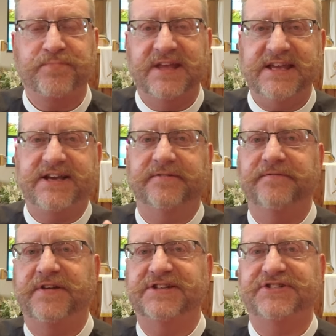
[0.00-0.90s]
He
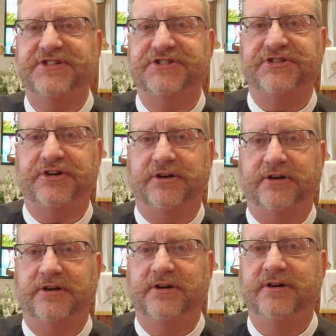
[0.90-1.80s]
convinces
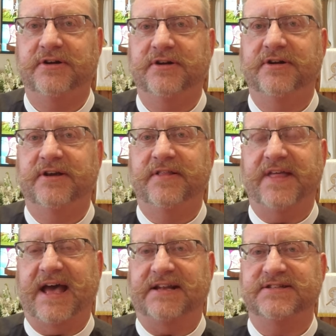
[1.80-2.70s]
her
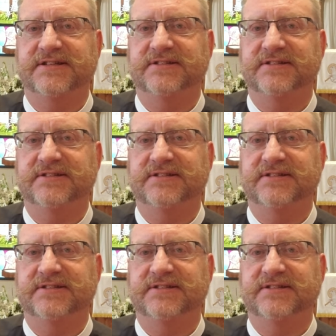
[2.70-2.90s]
that